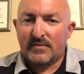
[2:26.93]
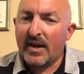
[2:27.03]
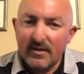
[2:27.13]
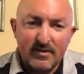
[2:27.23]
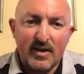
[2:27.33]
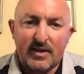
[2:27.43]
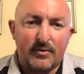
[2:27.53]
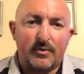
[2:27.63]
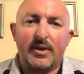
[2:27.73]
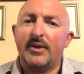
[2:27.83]
That attack in
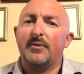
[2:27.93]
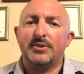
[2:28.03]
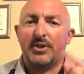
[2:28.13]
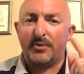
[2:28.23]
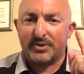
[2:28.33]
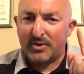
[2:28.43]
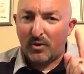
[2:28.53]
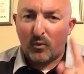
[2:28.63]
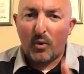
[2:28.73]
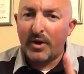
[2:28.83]
Orlando showed us
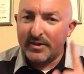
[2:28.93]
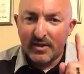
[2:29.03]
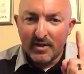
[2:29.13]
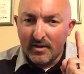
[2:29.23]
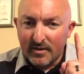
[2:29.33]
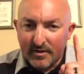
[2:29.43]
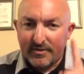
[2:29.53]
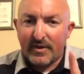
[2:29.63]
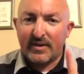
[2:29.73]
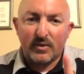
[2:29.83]
all one
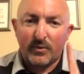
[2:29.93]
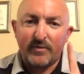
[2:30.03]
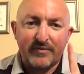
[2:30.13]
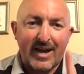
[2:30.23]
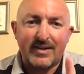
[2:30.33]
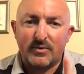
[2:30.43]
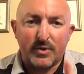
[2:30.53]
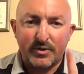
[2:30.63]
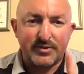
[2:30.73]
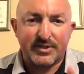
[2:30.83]
thing that we've got to
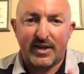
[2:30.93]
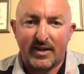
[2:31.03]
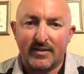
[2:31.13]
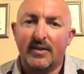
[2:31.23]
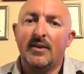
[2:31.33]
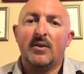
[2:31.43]
understand.